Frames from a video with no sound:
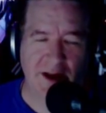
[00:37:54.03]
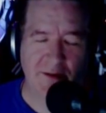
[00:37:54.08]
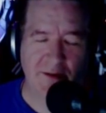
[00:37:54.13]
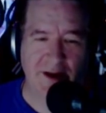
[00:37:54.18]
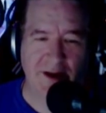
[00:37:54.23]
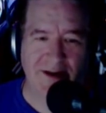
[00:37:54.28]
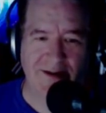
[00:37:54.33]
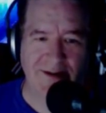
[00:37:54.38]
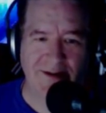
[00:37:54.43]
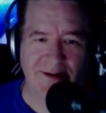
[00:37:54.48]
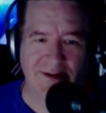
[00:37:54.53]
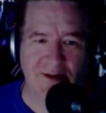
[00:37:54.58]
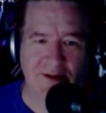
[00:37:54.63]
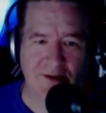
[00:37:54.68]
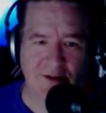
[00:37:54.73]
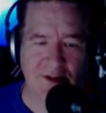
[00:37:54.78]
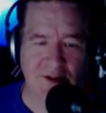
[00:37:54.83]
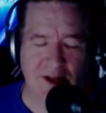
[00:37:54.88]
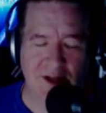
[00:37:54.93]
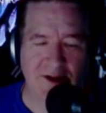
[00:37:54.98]
because
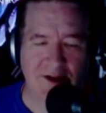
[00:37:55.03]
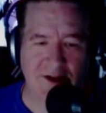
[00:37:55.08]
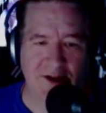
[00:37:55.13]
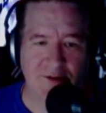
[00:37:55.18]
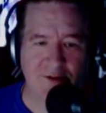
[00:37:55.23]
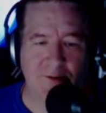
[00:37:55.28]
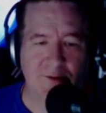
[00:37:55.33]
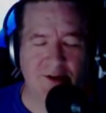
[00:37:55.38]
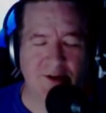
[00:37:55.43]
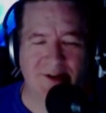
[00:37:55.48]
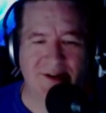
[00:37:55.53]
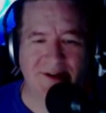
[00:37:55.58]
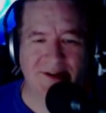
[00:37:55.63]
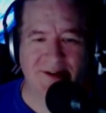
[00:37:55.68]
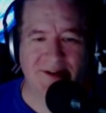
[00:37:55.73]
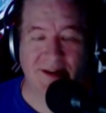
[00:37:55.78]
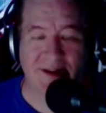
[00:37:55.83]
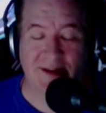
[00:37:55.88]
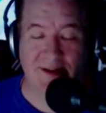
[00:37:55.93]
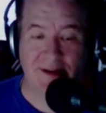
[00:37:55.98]
those legends persist
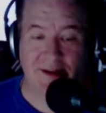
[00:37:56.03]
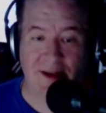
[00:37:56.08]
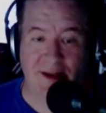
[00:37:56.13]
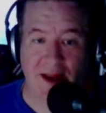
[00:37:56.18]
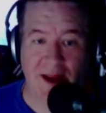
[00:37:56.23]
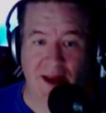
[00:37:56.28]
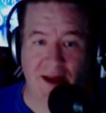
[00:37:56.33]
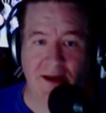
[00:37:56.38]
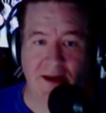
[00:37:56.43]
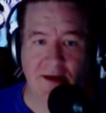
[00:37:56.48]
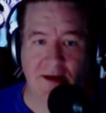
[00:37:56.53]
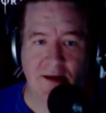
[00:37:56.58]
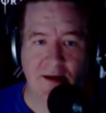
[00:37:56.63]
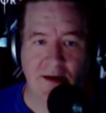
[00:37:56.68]
to this day,